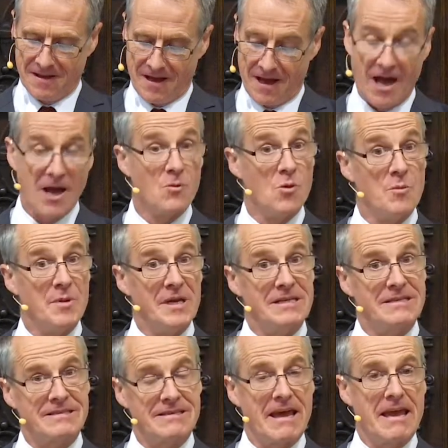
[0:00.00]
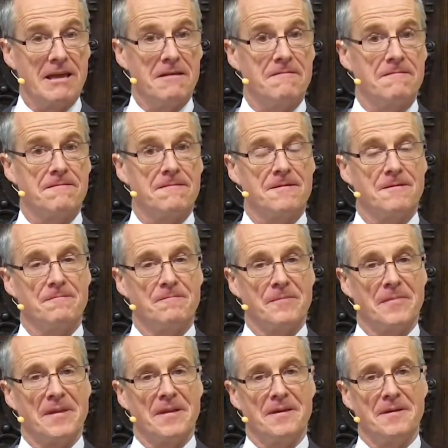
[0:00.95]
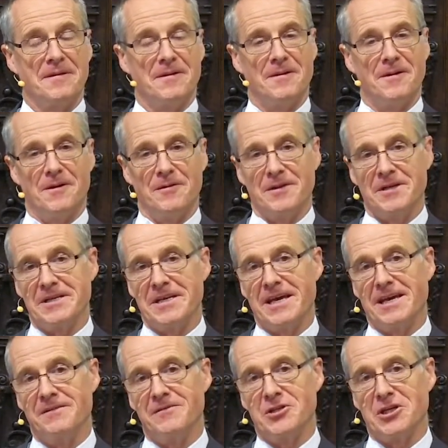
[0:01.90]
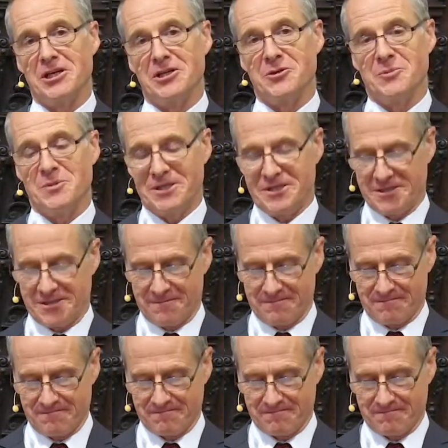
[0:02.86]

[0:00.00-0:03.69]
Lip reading: I will be safe on the day of judgment.